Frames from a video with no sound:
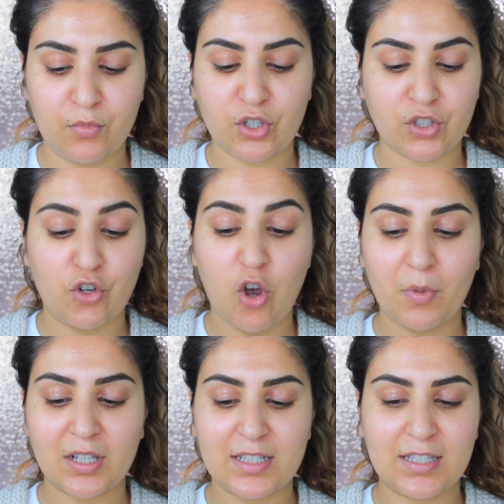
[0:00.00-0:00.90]
just a
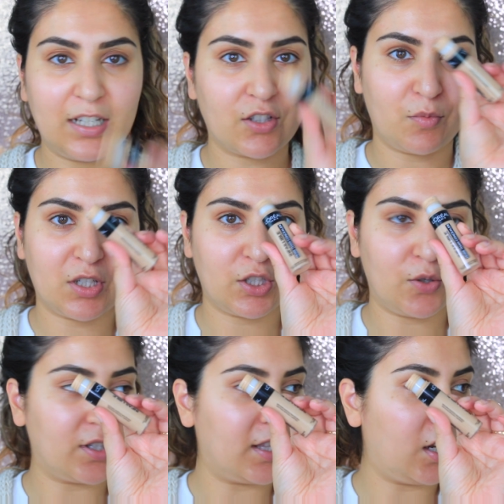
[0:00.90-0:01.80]
normal concealer. So I'm just
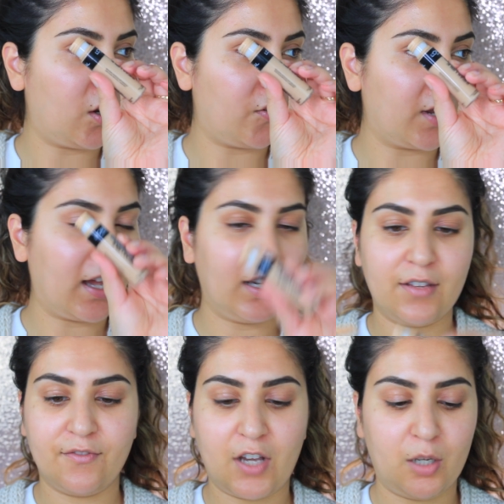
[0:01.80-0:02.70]
using the L'Oreal
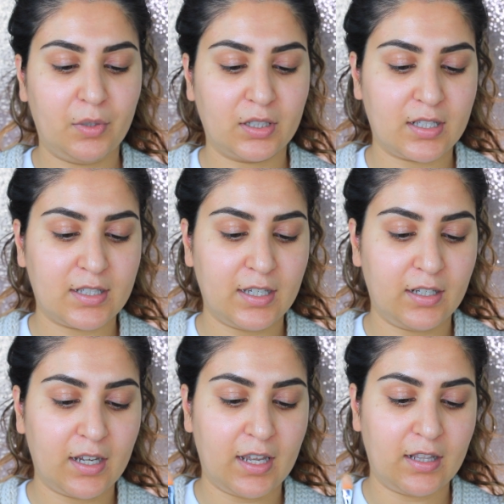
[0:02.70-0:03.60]
Infallible
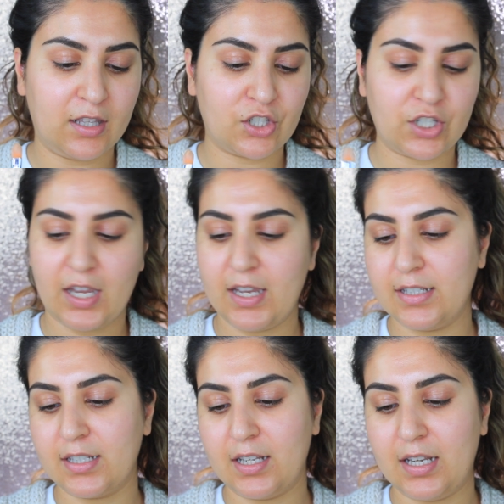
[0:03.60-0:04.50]
Concealer in the
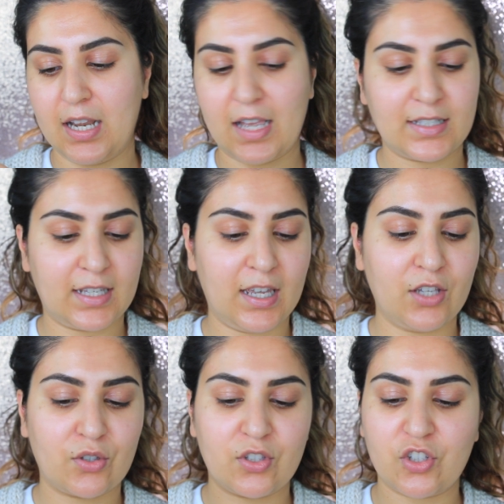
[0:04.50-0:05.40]
shade Latte.
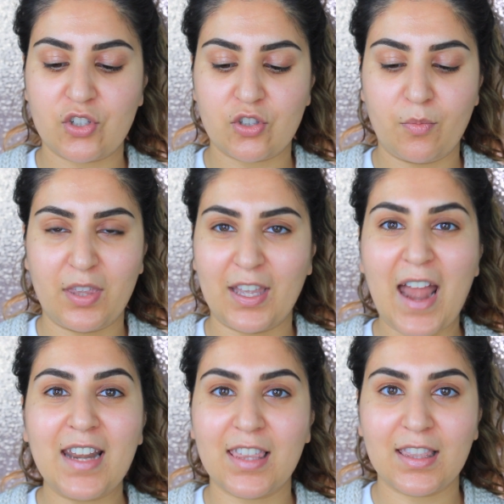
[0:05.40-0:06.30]
So it's just
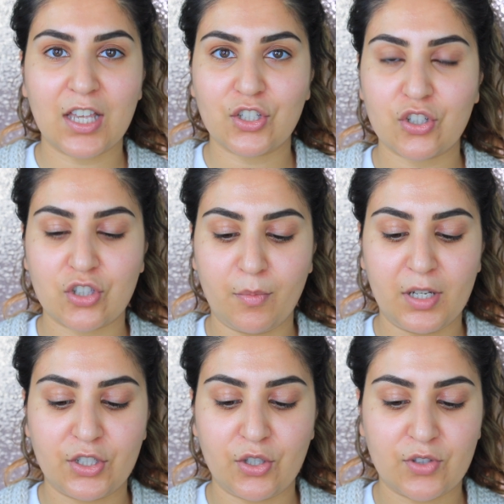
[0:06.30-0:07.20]
anything that's just
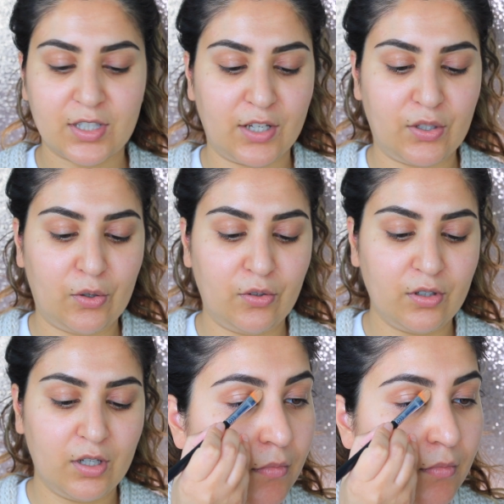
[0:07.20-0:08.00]
similar to your skin tone.